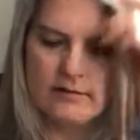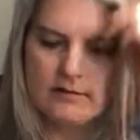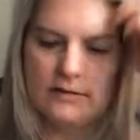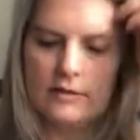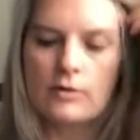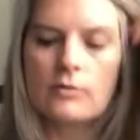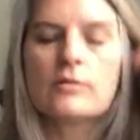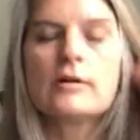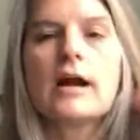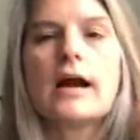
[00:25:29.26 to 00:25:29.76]

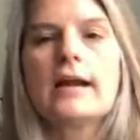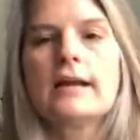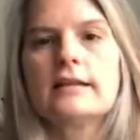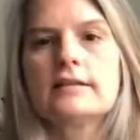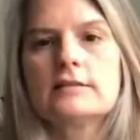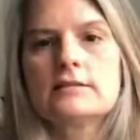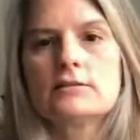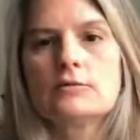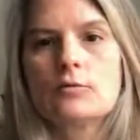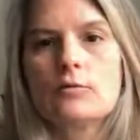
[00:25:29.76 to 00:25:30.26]
you know,
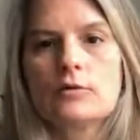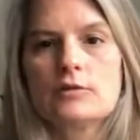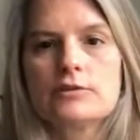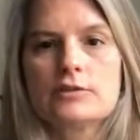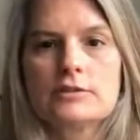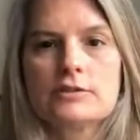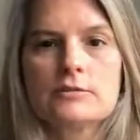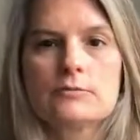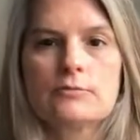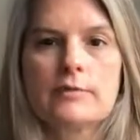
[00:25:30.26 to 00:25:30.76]
guidance or
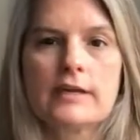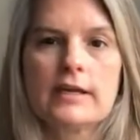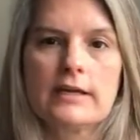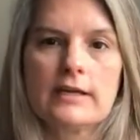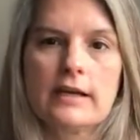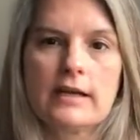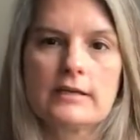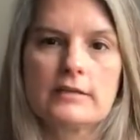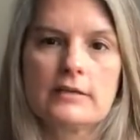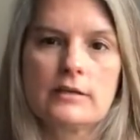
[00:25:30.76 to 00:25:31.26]
just
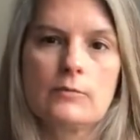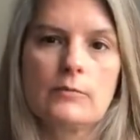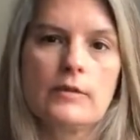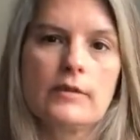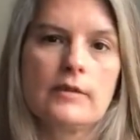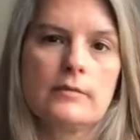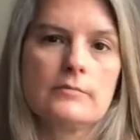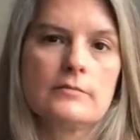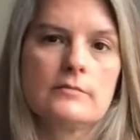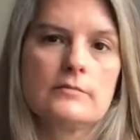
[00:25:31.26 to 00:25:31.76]
reconnecting
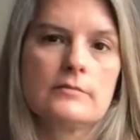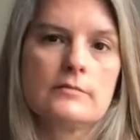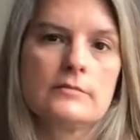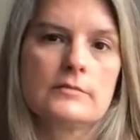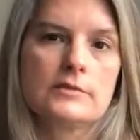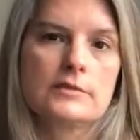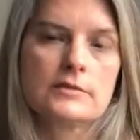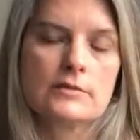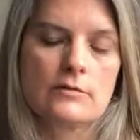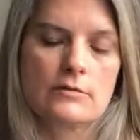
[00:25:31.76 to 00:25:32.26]
with him
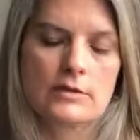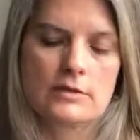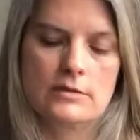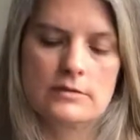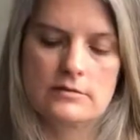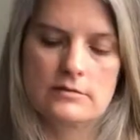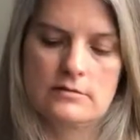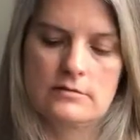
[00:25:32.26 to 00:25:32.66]
so that